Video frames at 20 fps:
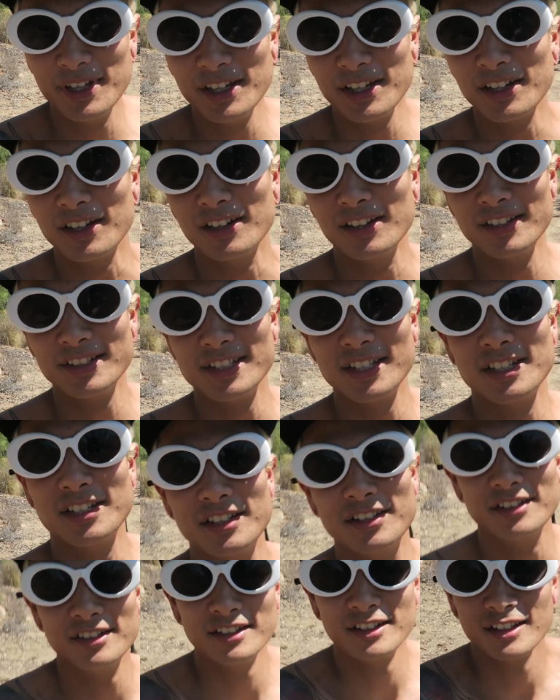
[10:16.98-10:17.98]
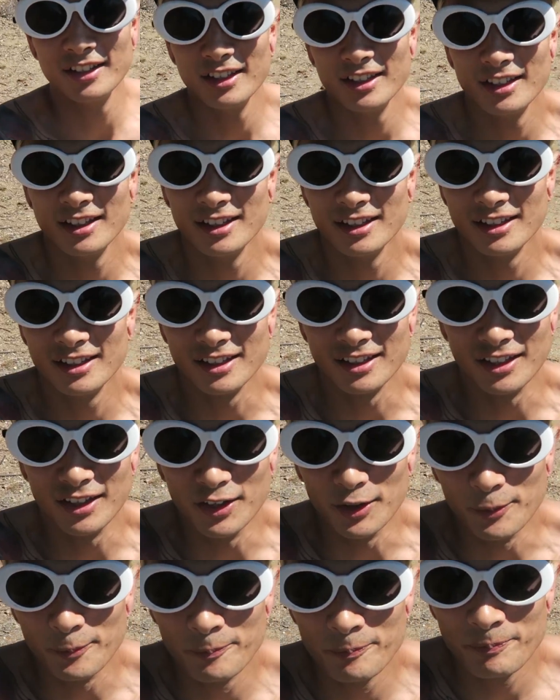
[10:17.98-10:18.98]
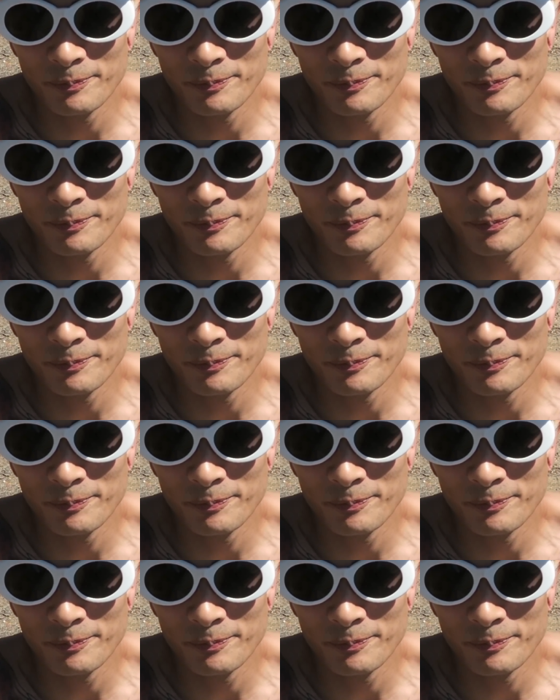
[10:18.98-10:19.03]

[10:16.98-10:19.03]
here, down. Are you ready? Yeah.